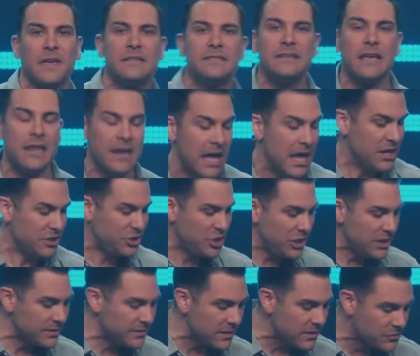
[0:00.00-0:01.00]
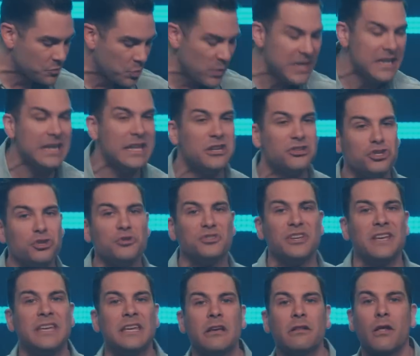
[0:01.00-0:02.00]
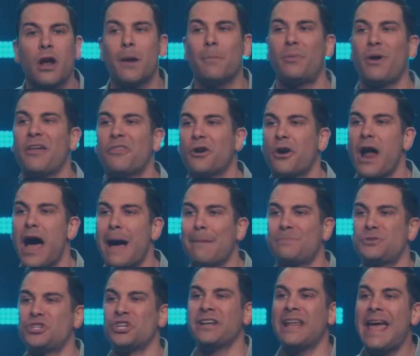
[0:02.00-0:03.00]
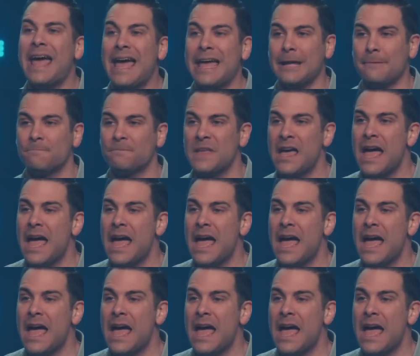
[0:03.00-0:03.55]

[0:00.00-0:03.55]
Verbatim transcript: They said, Jesus, we need you to heal our brother, option A.